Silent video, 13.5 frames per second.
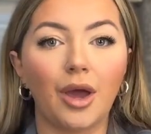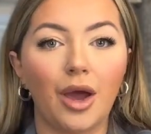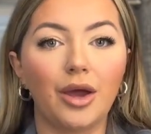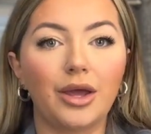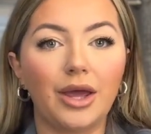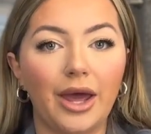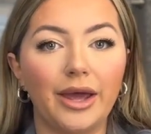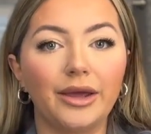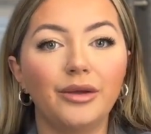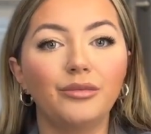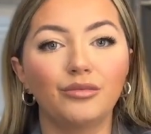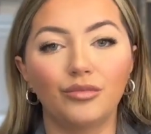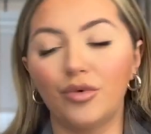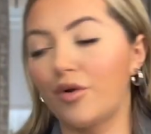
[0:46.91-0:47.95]
Okay,
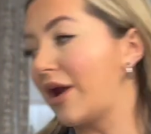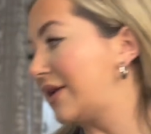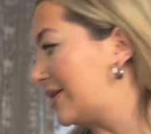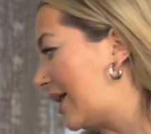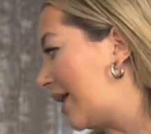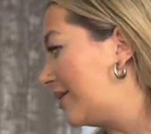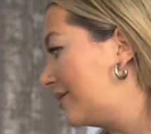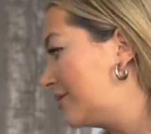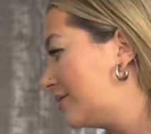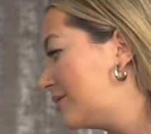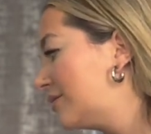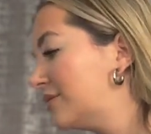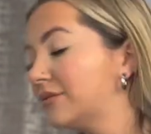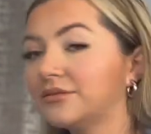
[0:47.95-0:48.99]
we're ready.
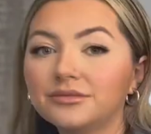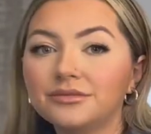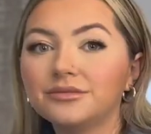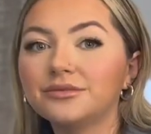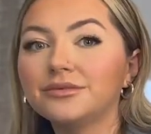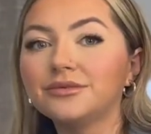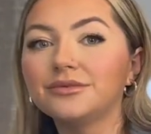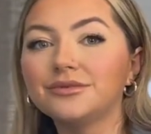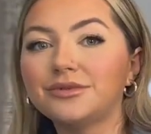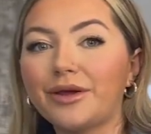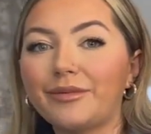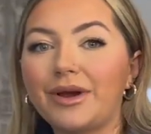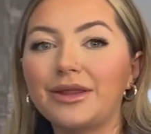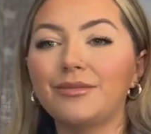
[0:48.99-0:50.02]

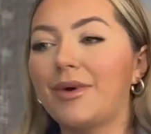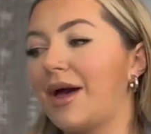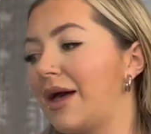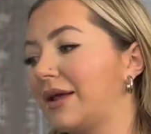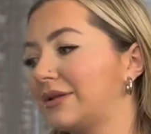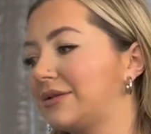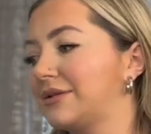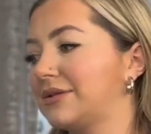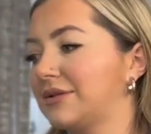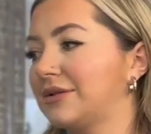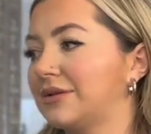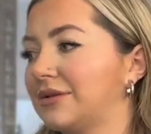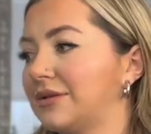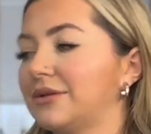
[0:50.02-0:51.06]
Don't mind the mess.
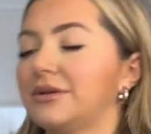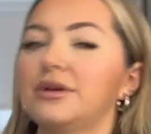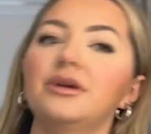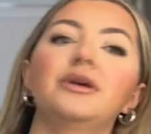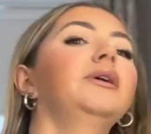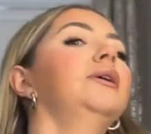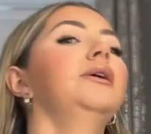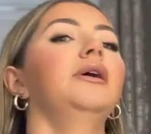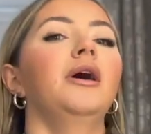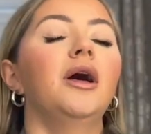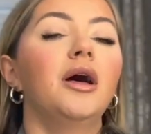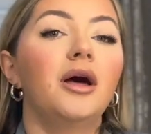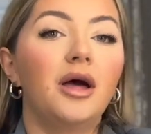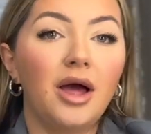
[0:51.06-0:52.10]

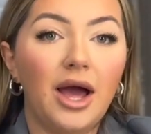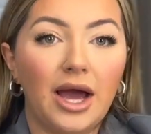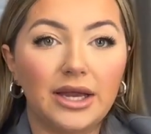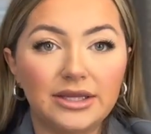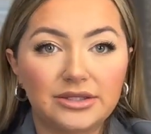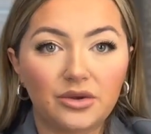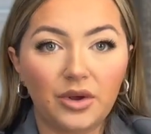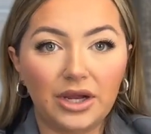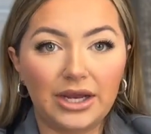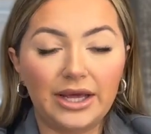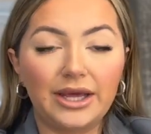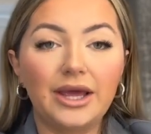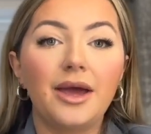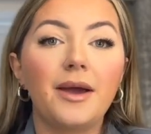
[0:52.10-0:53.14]
I need to
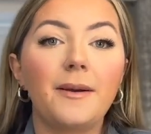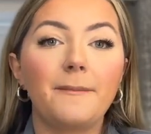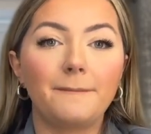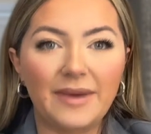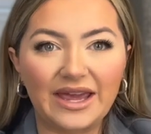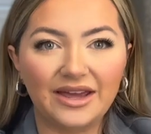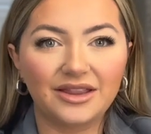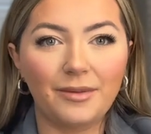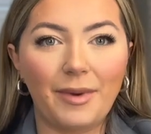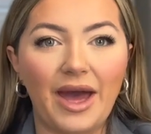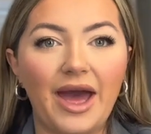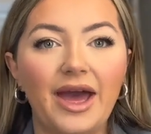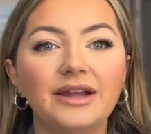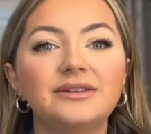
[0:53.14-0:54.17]
quickly make the
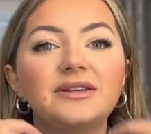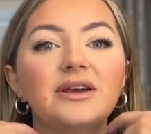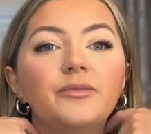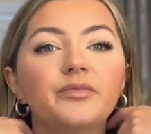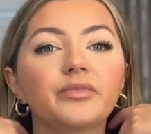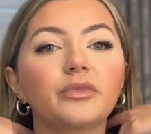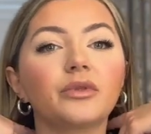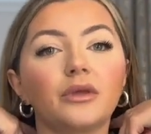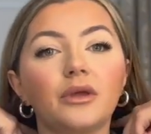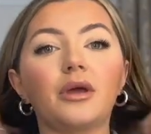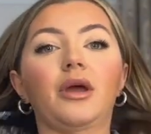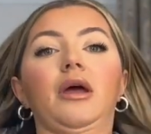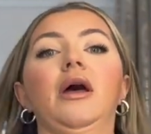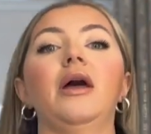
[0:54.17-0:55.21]
bed.
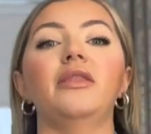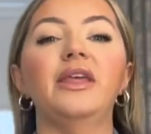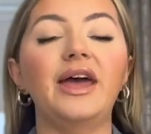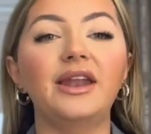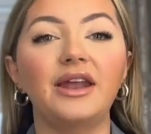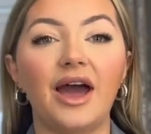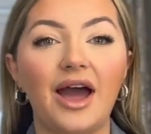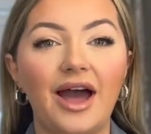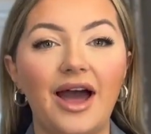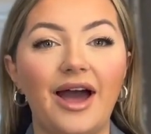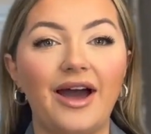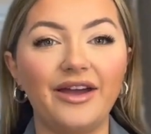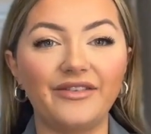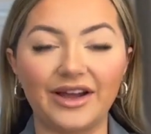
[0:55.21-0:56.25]
And then
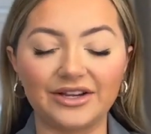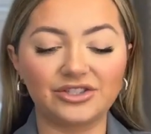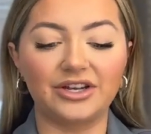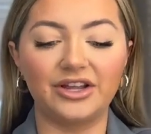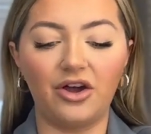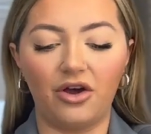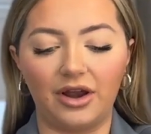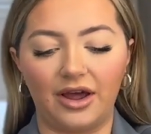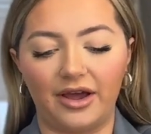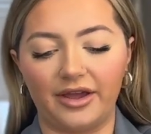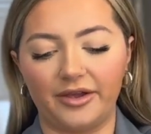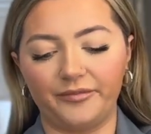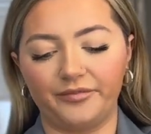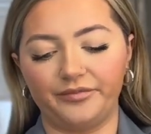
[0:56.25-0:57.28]
I've actually got
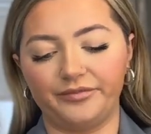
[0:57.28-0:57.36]
like